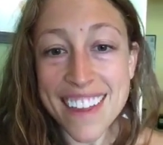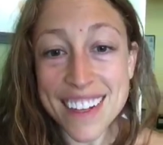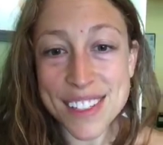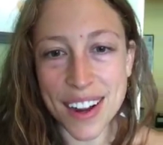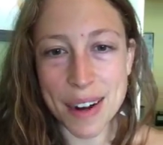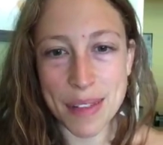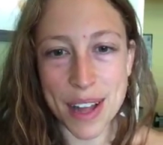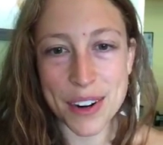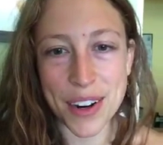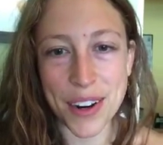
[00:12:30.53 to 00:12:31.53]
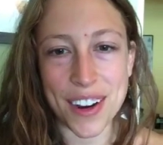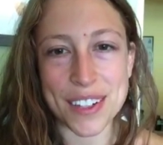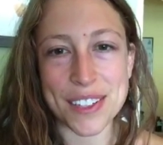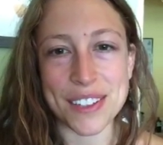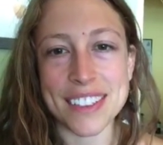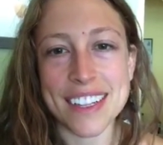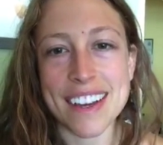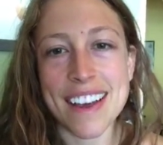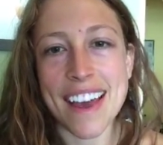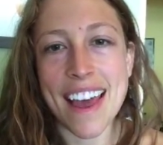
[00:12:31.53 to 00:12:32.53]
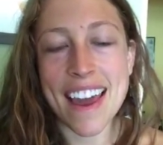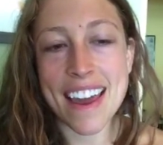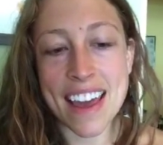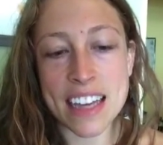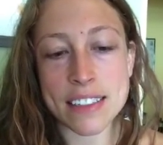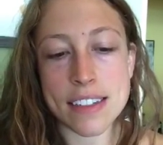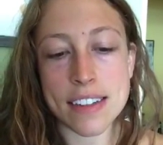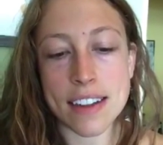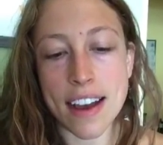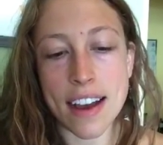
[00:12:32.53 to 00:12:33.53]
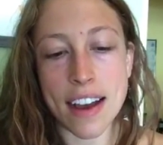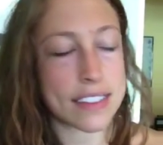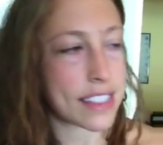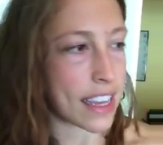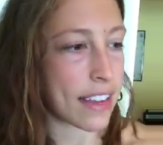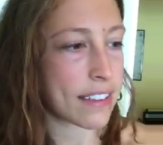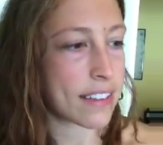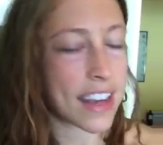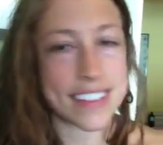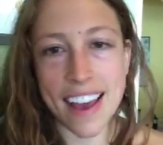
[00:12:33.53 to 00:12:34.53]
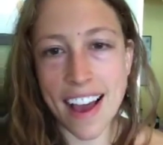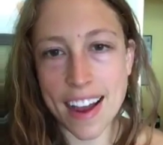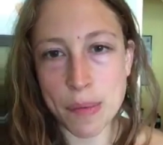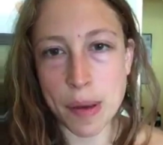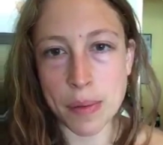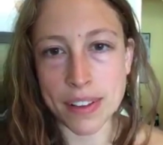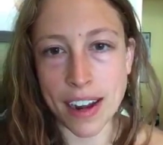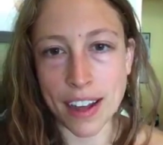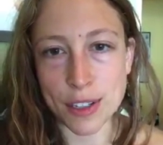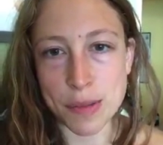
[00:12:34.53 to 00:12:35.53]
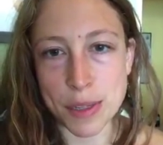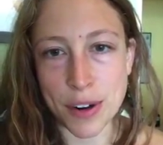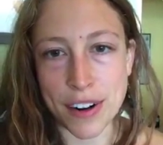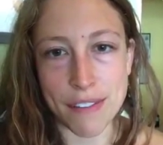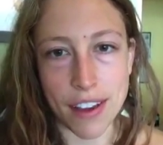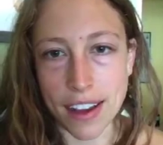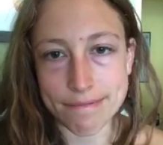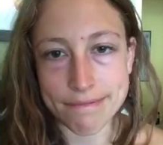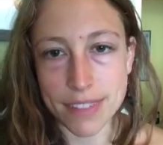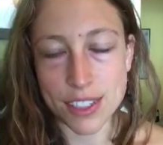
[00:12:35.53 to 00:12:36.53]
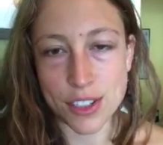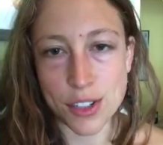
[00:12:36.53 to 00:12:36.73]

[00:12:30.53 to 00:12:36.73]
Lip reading: Yeah, thanks, Dawn. I'm glad you're here again, too. And let's see. I say hi to people and then I lose my train of thought.